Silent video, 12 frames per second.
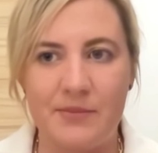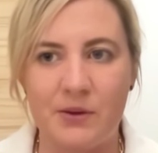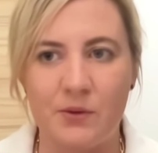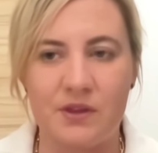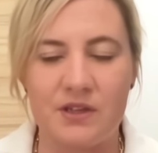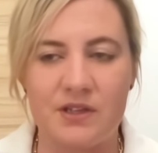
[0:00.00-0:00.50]

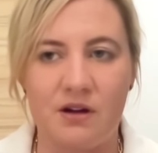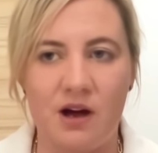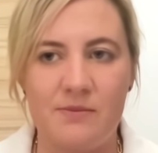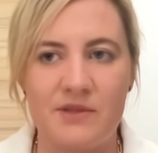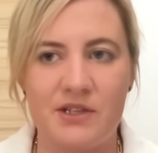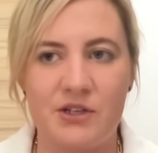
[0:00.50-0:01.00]
with the
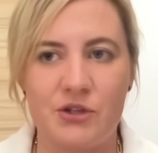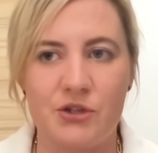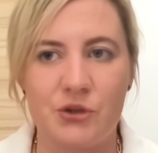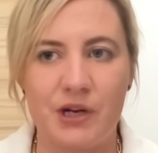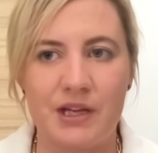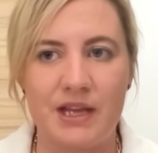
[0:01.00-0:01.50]
times and
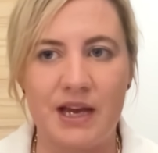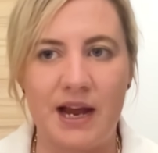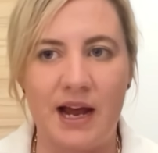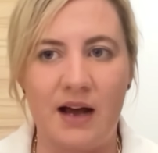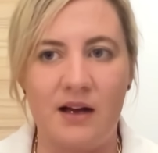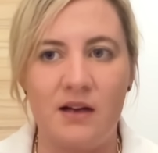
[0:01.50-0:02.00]
ensuring that
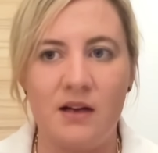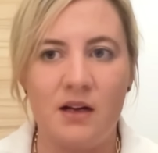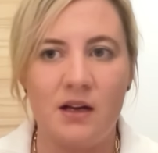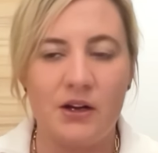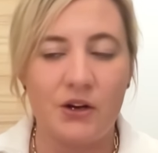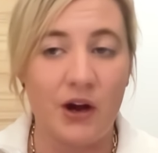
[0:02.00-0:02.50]
our,
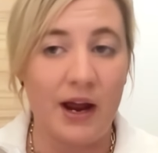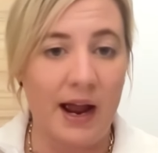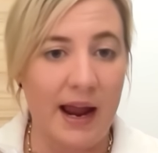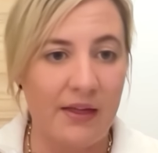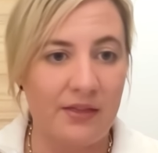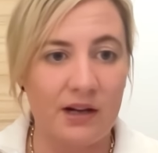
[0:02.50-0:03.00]
you know, our
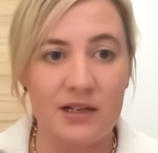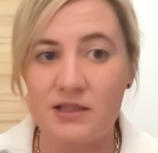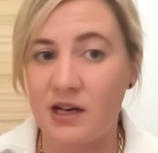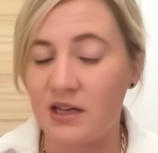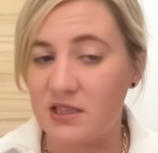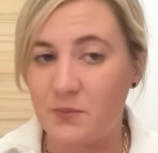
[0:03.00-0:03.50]
athletes and
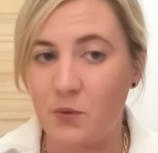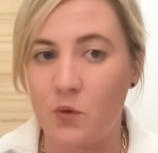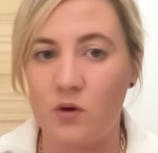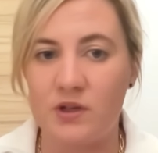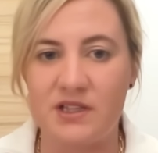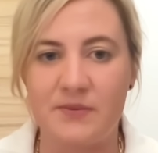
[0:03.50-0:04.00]
our
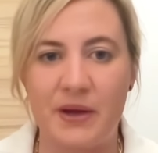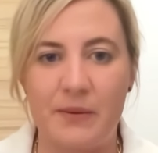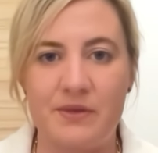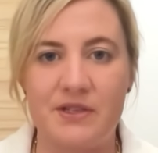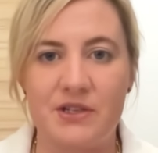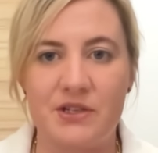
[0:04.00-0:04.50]
sport is being
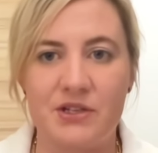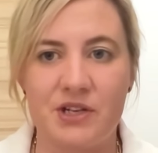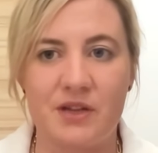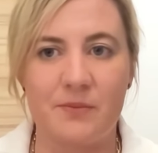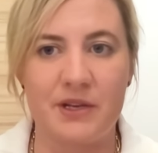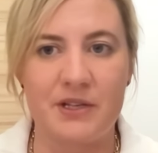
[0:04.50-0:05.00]
positioned in the
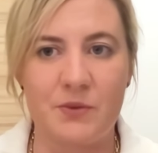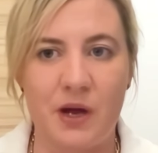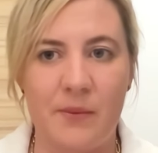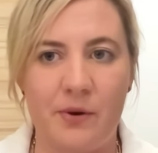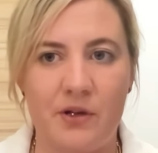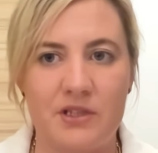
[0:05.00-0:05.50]
best way
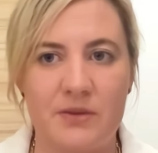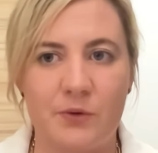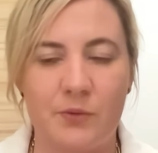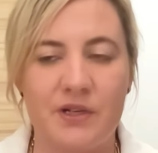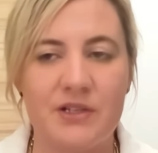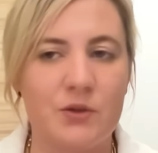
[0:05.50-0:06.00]
possible.
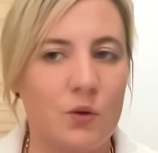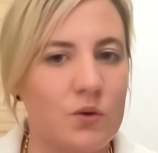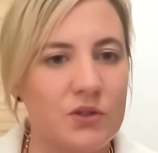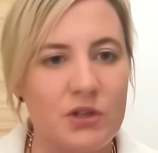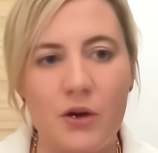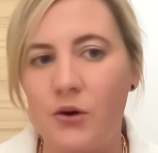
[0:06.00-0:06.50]
But it's
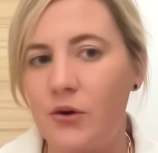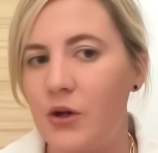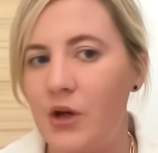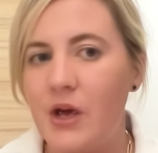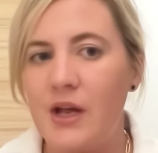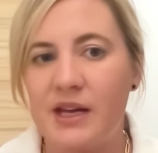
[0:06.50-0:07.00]
also
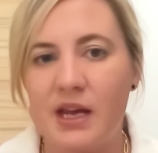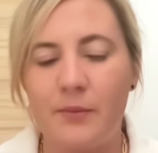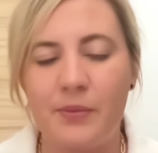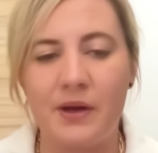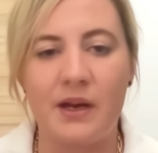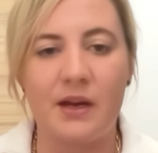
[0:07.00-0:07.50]

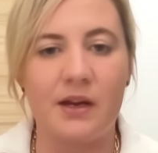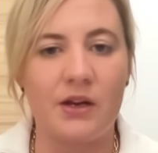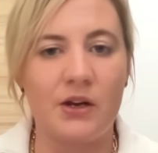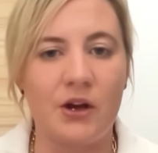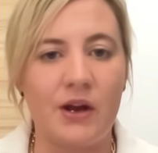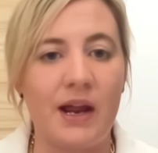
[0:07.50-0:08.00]
keeping, you
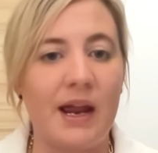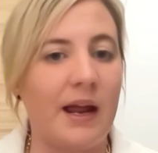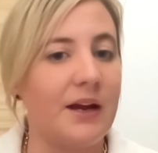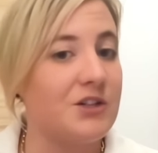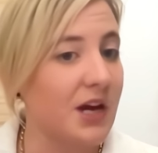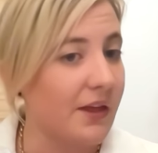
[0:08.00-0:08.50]
know,
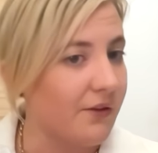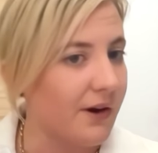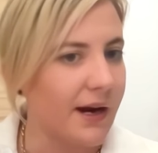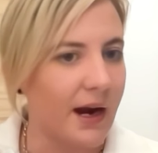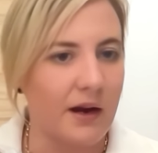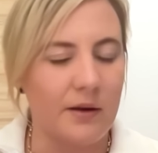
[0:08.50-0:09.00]
each other
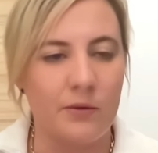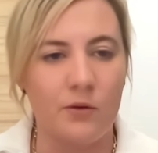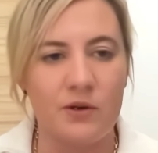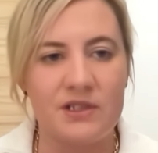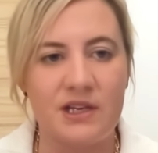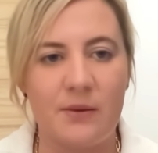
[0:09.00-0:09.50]
accountable.
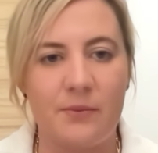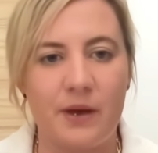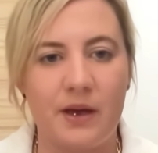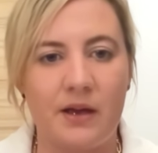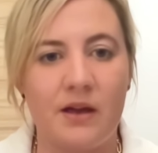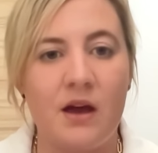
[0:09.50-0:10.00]
It's
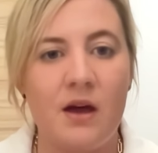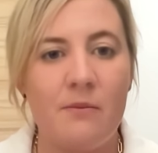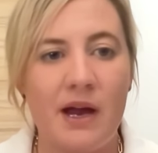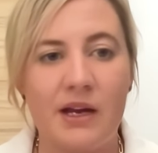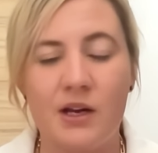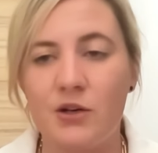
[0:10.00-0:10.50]
keeping,
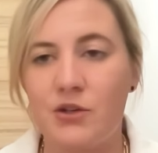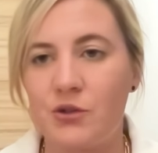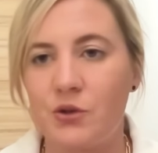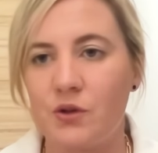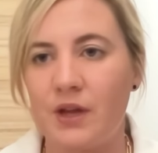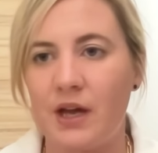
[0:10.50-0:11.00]
making
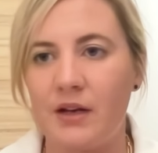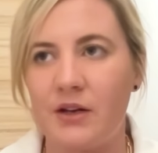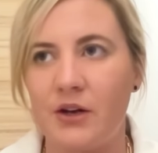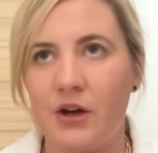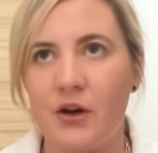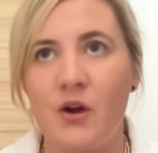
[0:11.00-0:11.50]
sure that, you
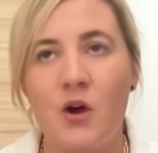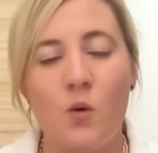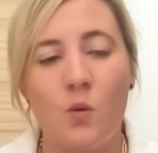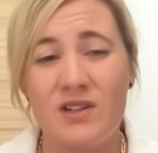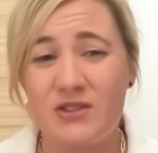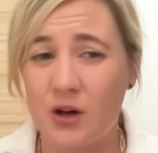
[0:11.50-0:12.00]
know,
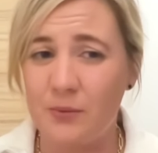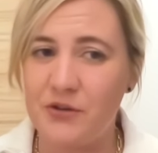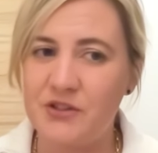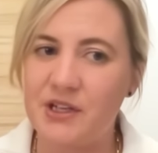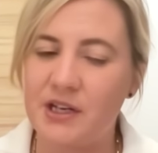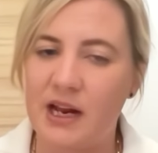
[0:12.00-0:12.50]
we stop
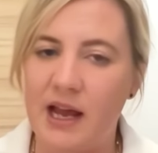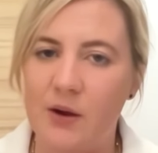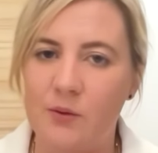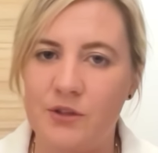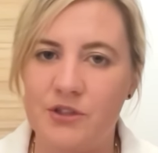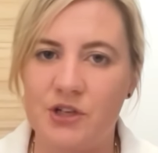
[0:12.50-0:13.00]
using
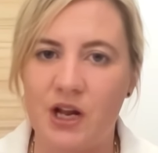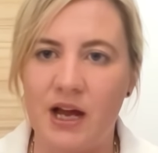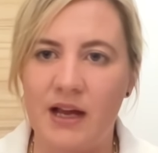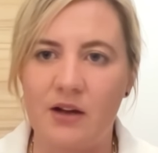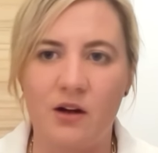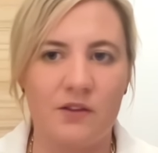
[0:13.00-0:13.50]
language
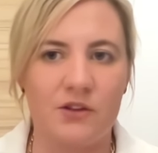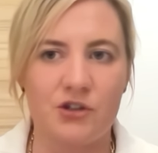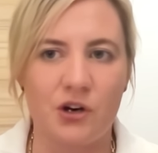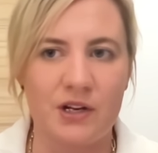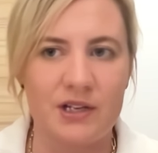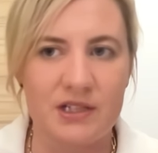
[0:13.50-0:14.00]
like, oh, the
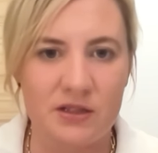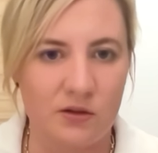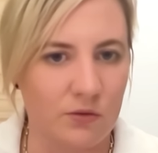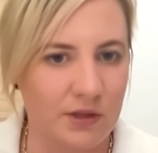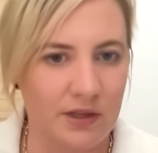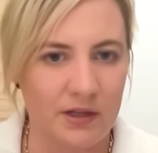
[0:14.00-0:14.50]
jockey
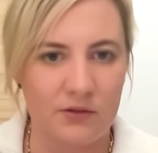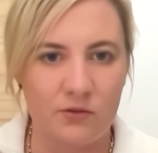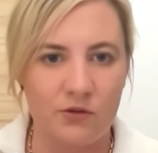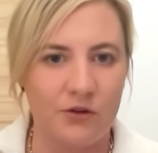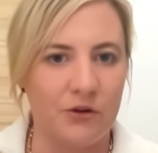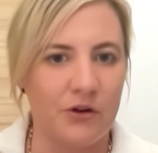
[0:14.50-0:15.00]
slaughtered it,
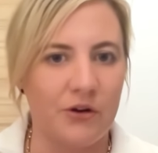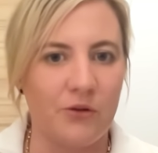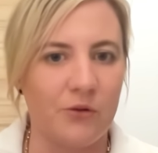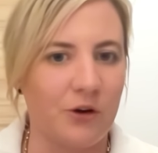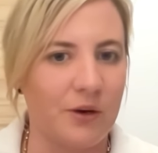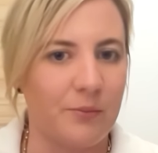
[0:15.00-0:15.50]
or, you know,
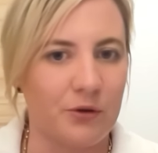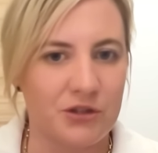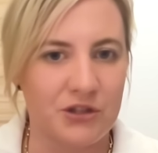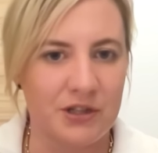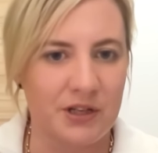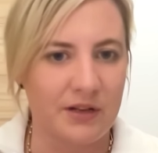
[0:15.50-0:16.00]
or he
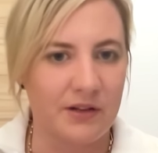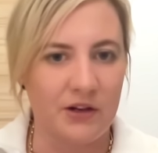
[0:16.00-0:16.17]
butchered it. You know,